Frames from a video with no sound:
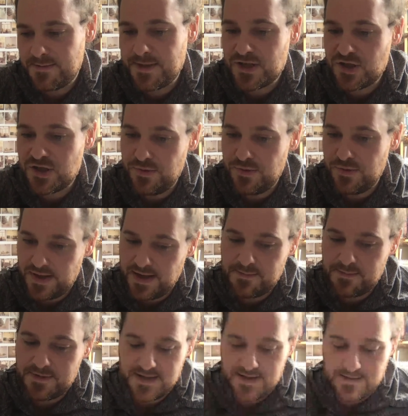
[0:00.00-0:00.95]
especially with
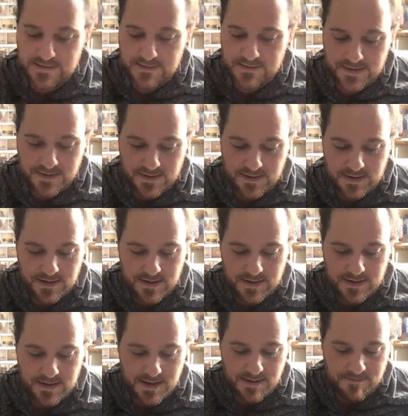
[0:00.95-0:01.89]
leprosy.
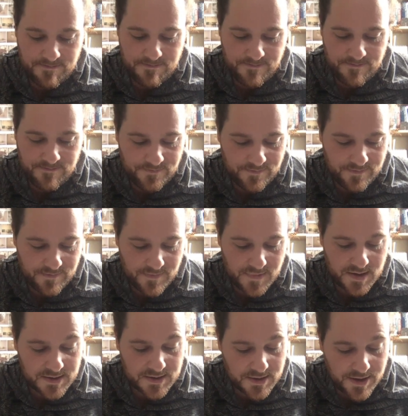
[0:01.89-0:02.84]

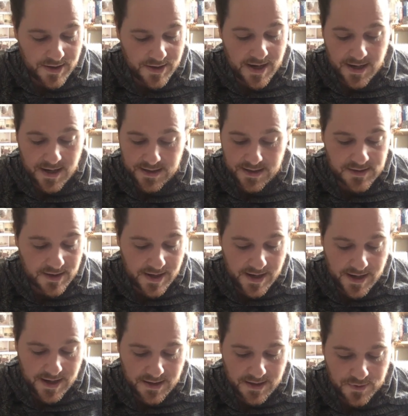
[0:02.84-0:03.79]
So yeah, and
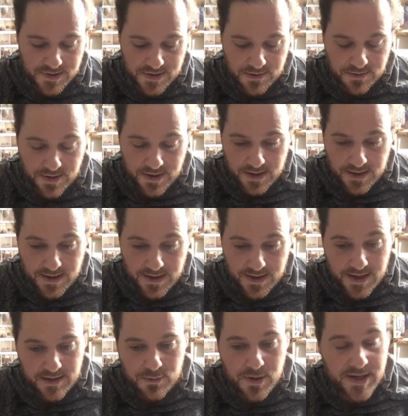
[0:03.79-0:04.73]
Diana was doing
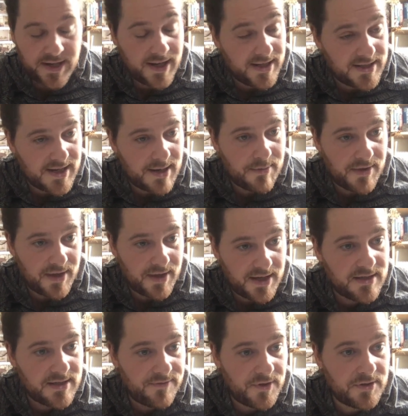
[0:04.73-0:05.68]
quite in-depth
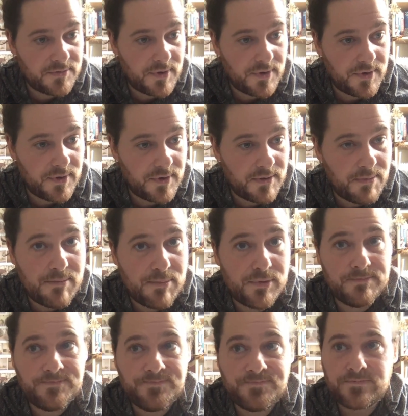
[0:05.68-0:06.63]
interviews with
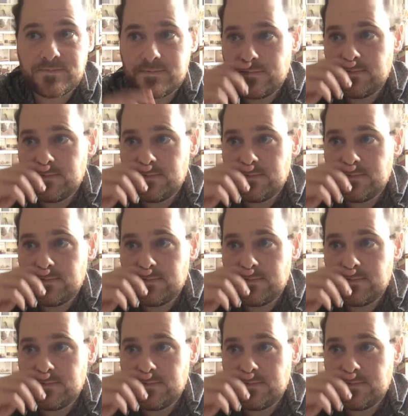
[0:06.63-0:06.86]
people,